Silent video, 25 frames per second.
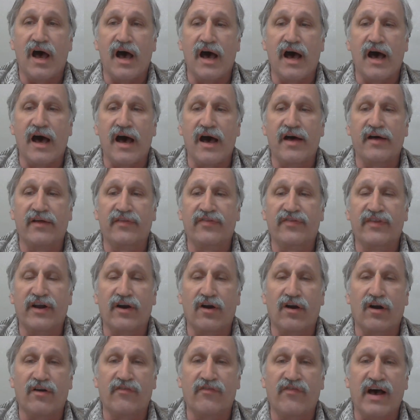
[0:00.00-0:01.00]
Uh,
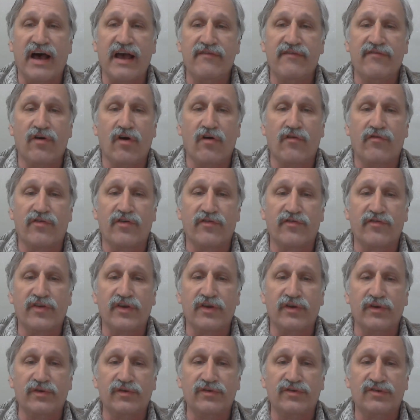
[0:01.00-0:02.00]
there are five
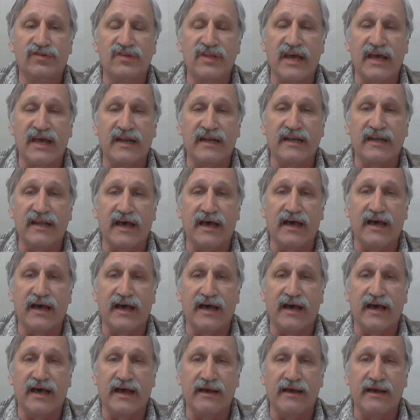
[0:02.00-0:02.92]
overviews that uh,